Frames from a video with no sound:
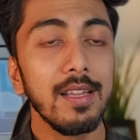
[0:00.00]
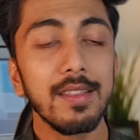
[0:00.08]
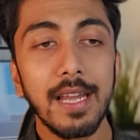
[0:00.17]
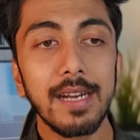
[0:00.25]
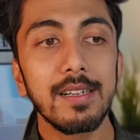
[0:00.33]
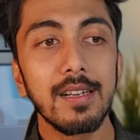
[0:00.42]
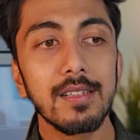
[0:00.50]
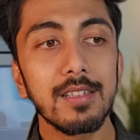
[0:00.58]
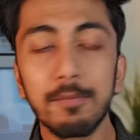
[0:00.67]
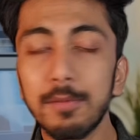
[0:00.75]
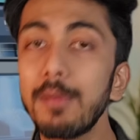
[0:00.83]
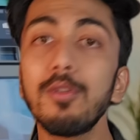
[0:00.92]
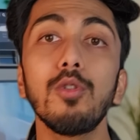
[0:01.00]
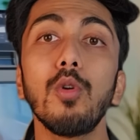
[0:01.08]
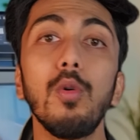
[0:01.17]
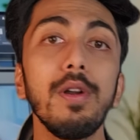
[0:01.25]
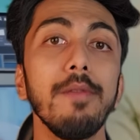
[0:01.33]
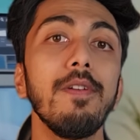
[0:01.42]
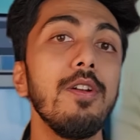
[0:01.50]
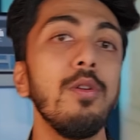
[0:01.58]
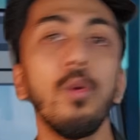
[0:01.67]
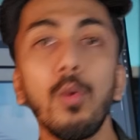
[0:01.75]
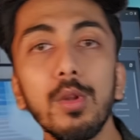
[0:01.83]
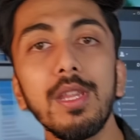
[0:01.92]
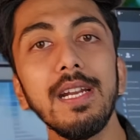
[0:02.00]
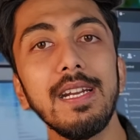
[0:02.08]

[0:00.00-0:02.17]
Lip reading: that sometimes you don't even know the